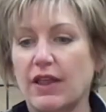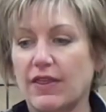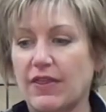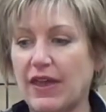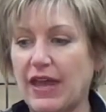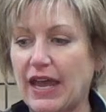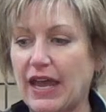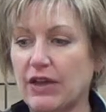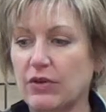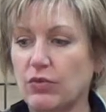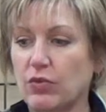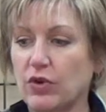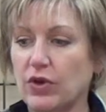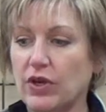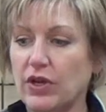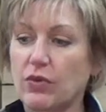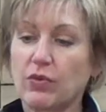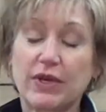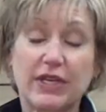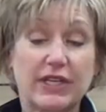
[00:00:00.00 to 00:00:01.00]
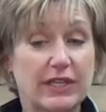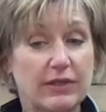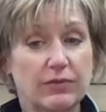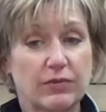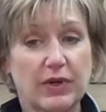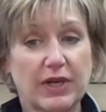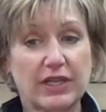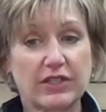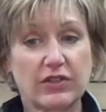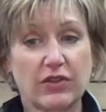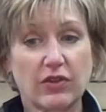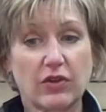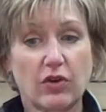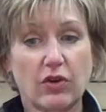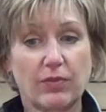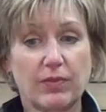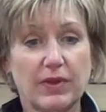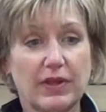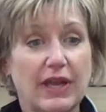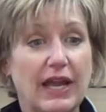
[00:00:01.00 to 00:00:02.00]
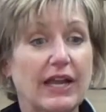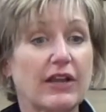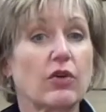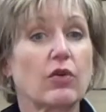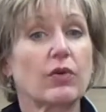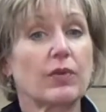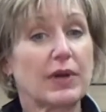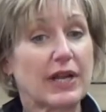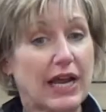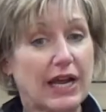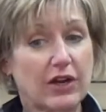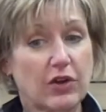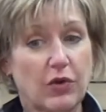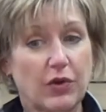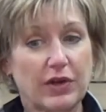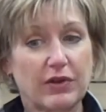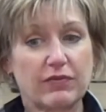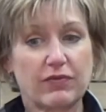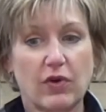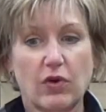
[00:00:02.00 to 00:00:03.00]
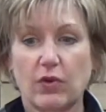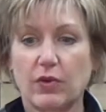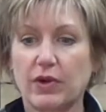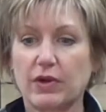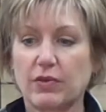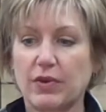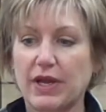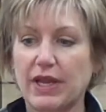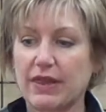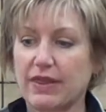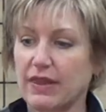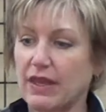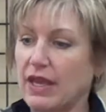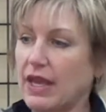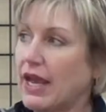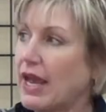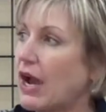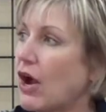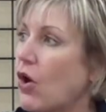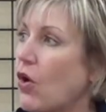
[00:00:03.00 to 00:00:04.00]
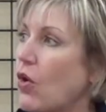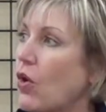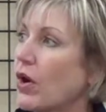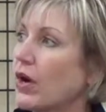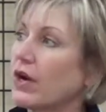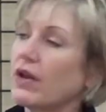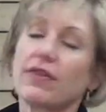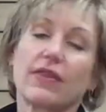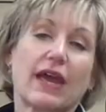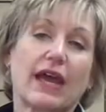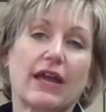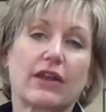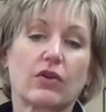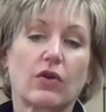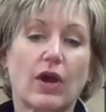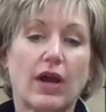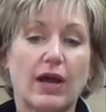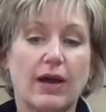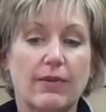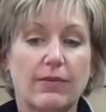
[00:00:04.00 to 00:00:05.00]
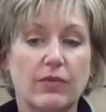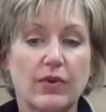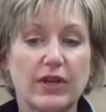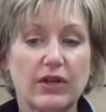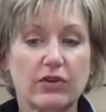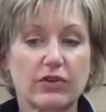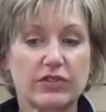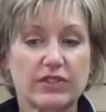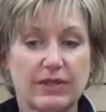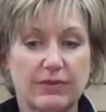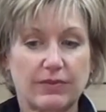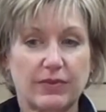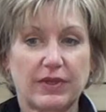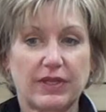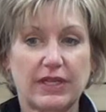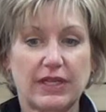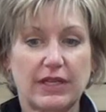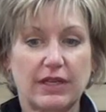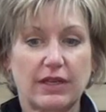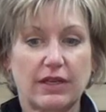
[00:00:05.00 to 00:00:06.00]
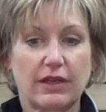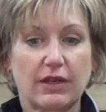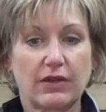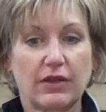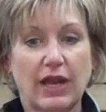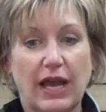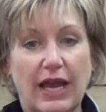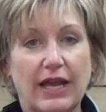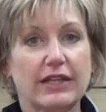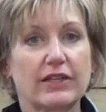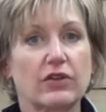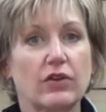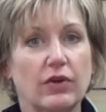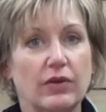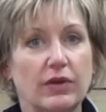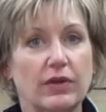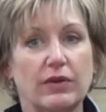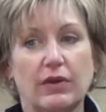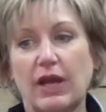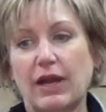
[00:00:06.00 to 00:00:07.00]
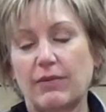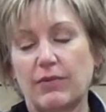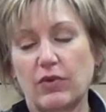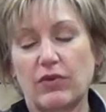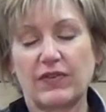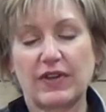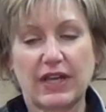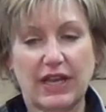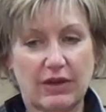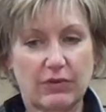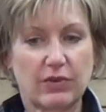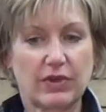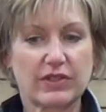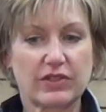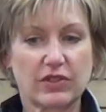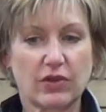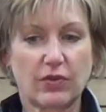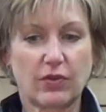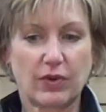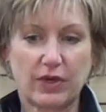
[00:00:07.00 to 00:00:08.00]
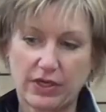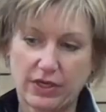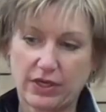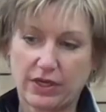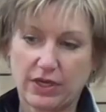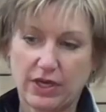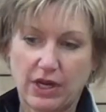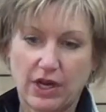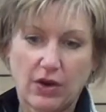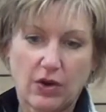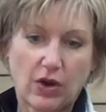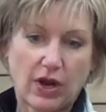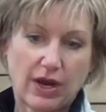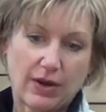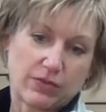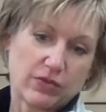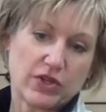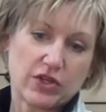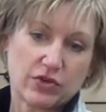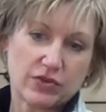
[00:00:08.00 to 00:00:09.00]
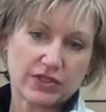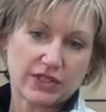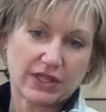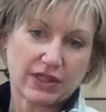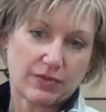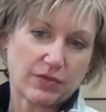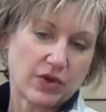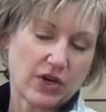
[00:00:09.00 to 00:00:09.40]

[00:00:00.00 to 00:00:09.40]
that we didn't bring into the corporate line or we're not going forward with, or that we are simply not moving ahead with, so we're reducing the